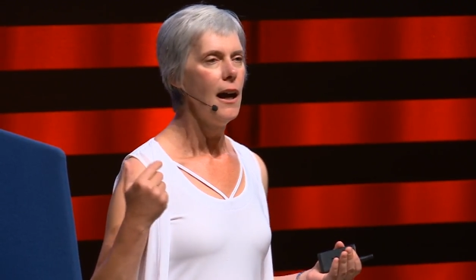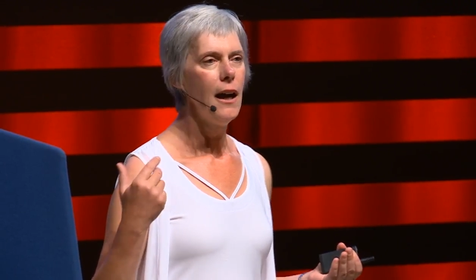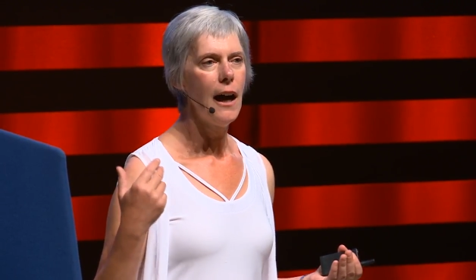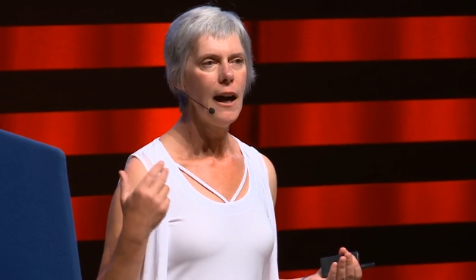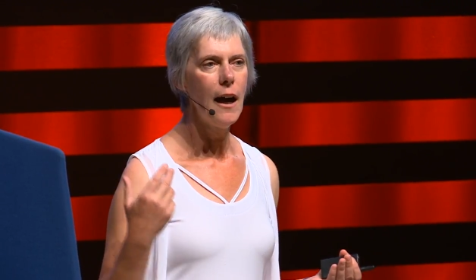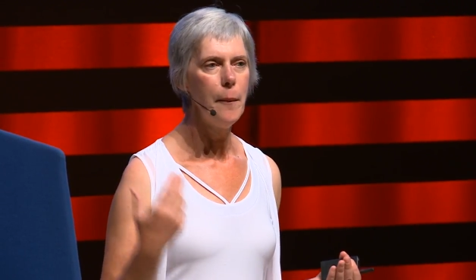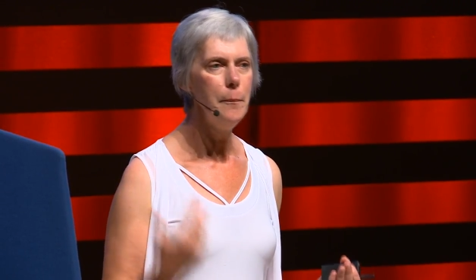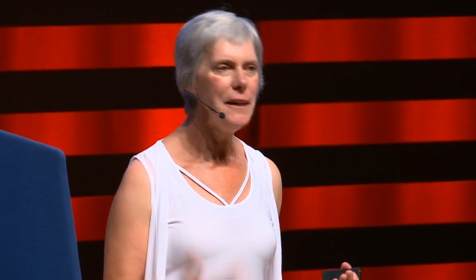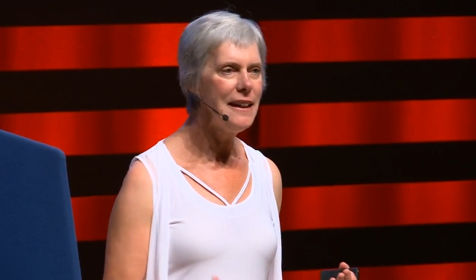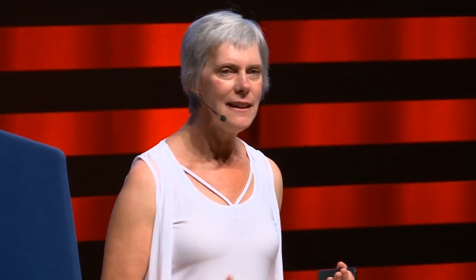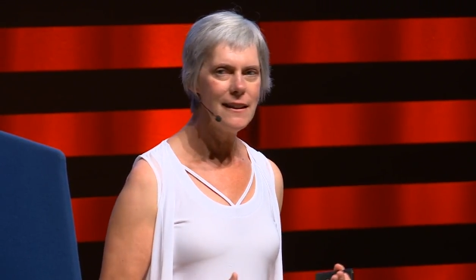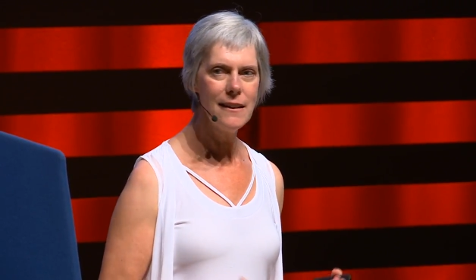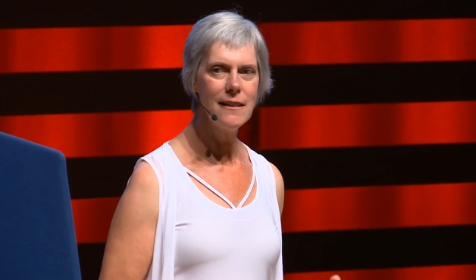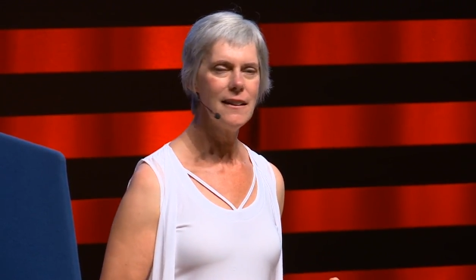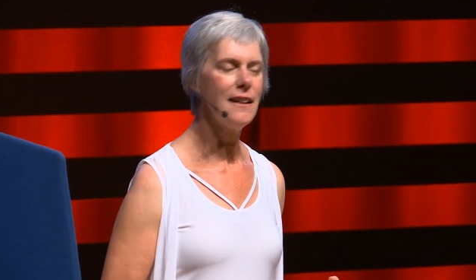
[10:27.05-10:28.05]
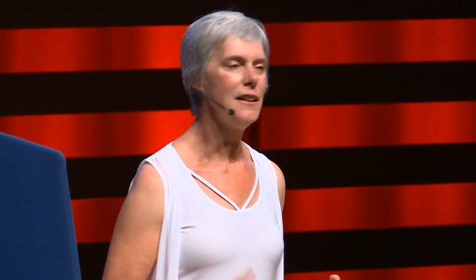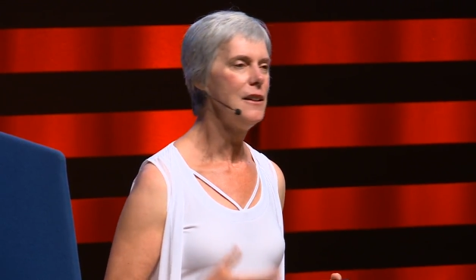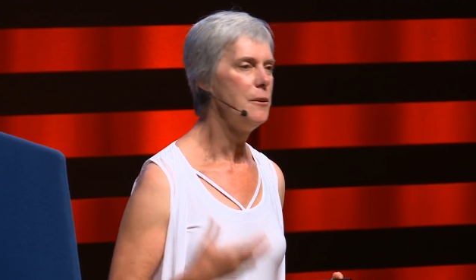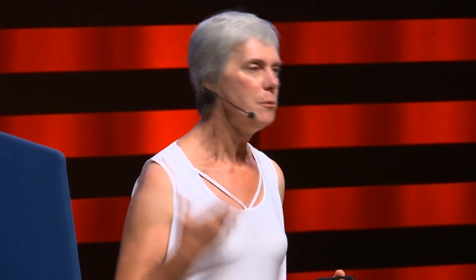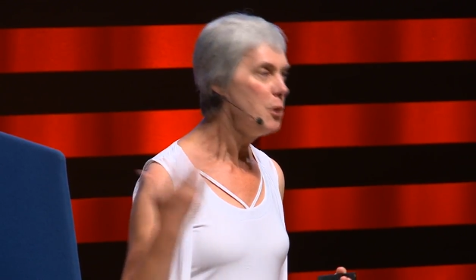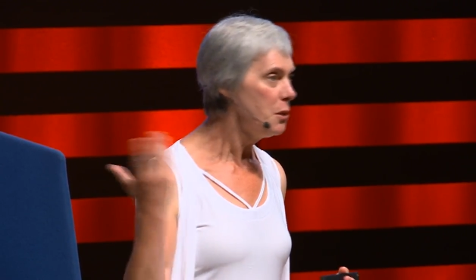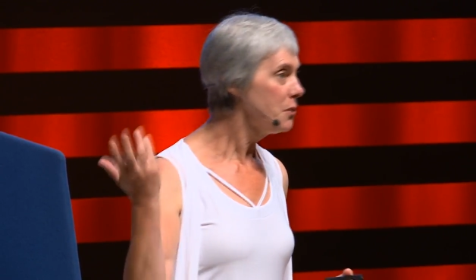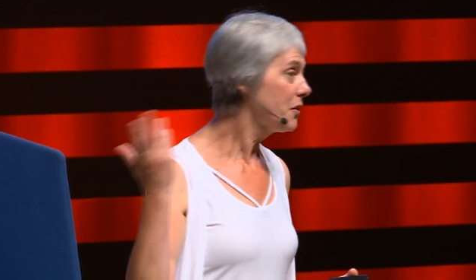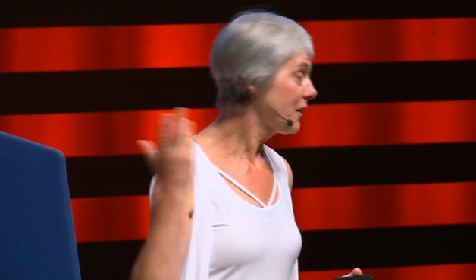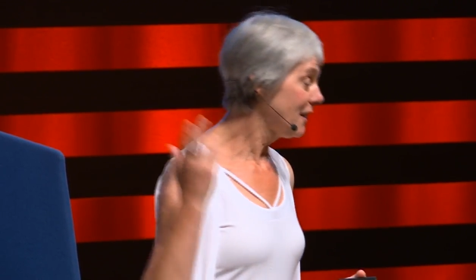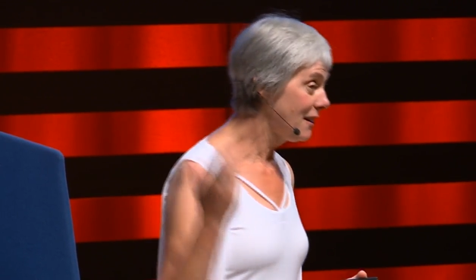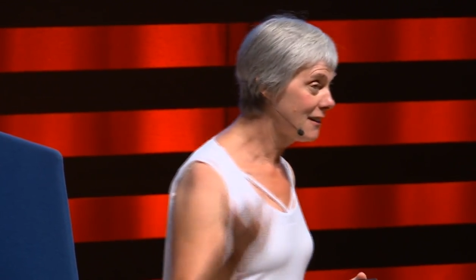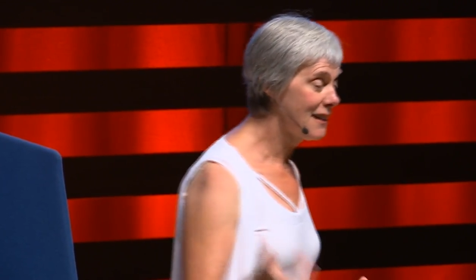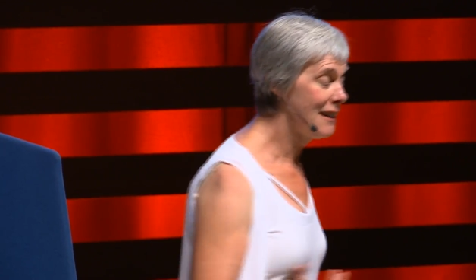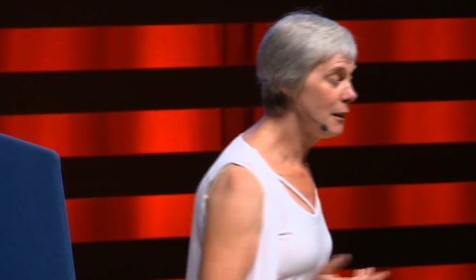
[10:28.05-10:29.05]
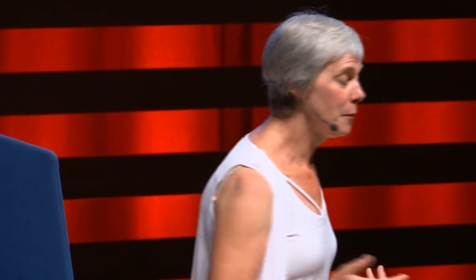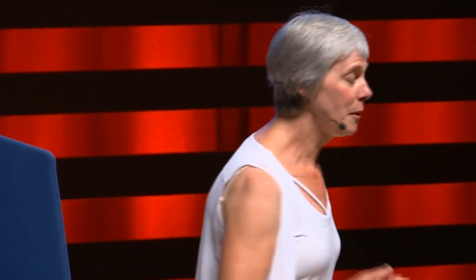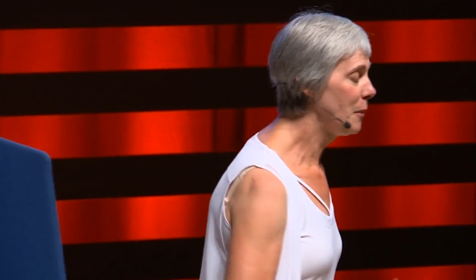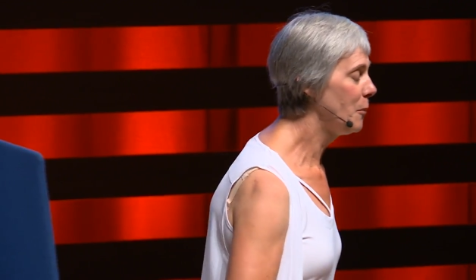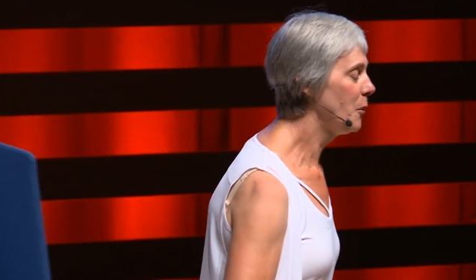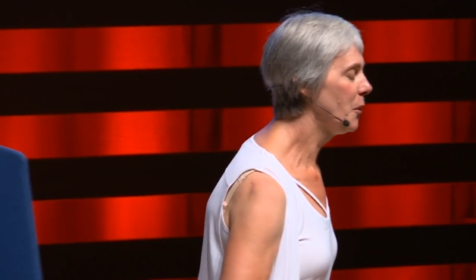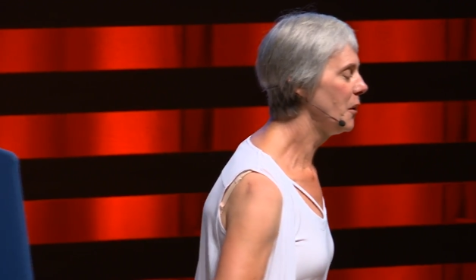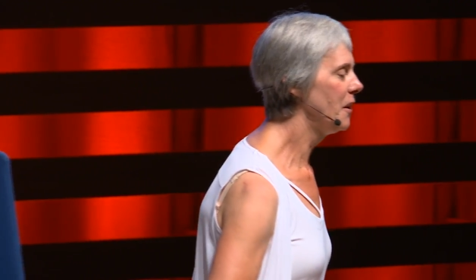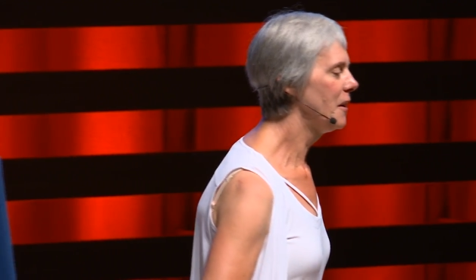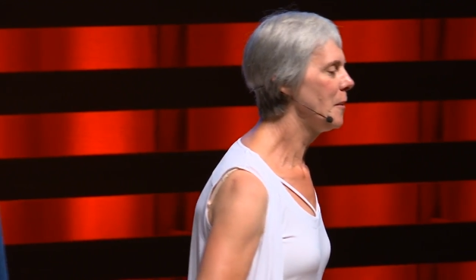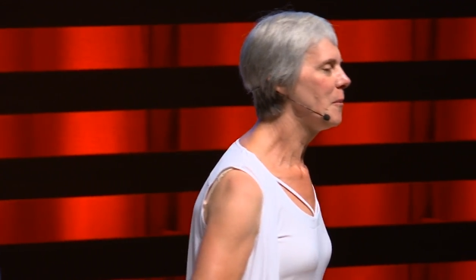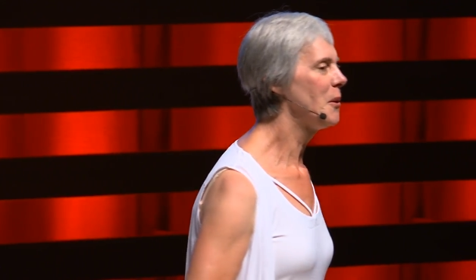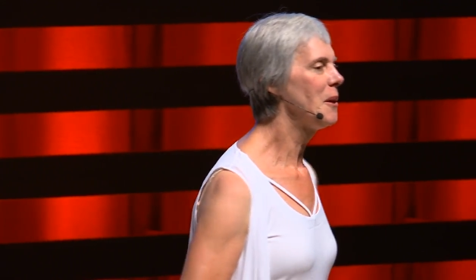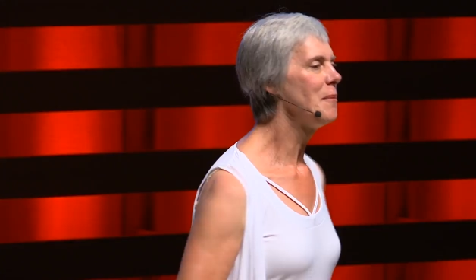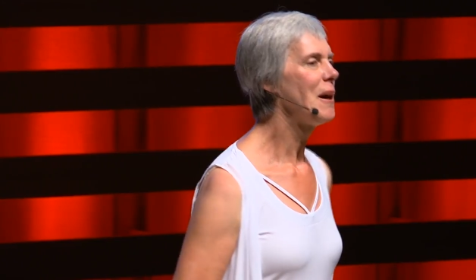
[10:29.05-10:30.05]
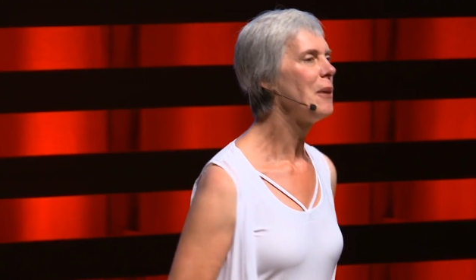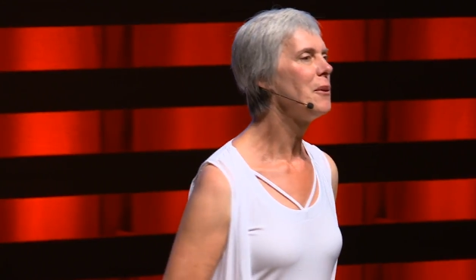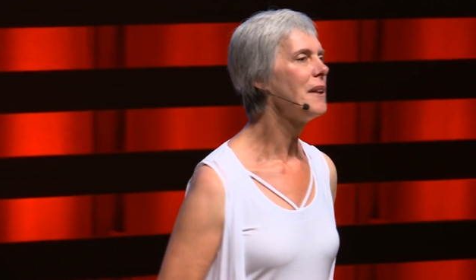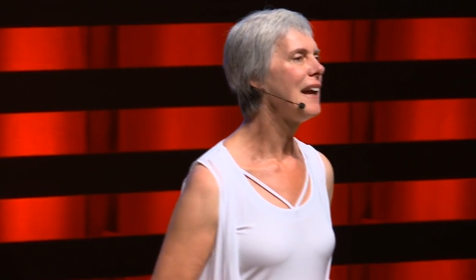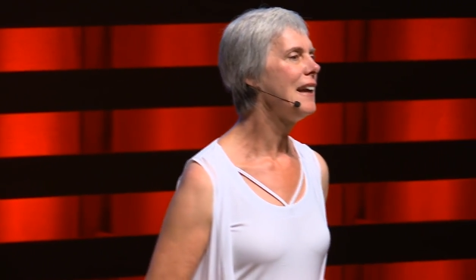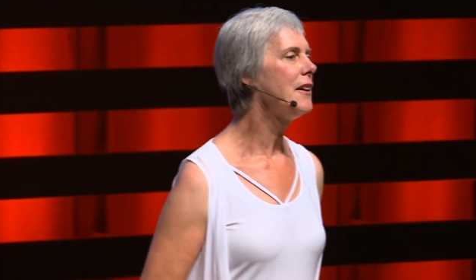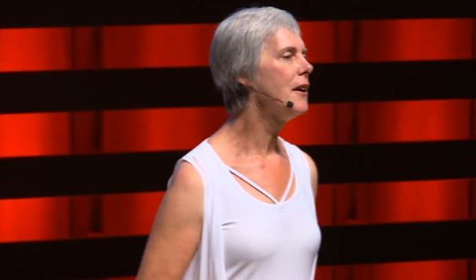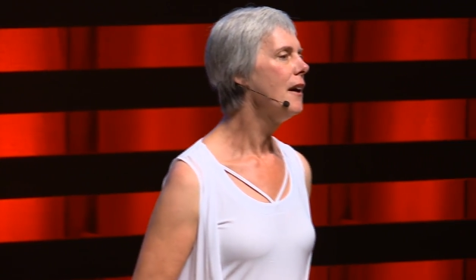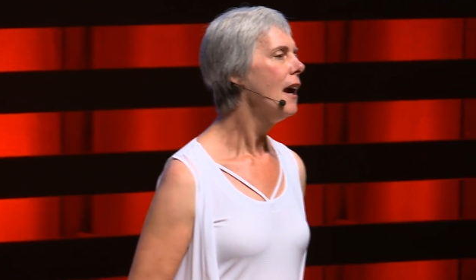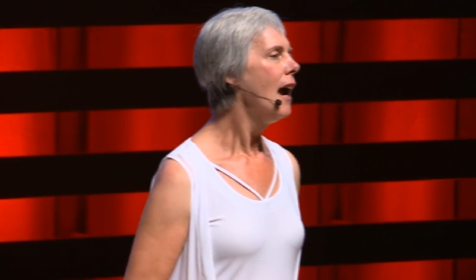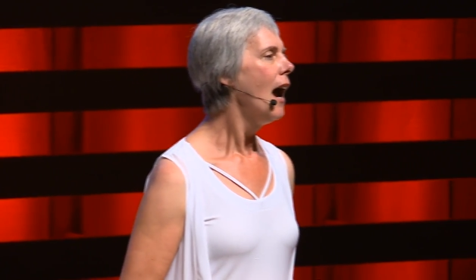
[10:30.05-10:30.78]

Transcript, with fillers: uh, mink and moose that you're going to hear about more, more about later.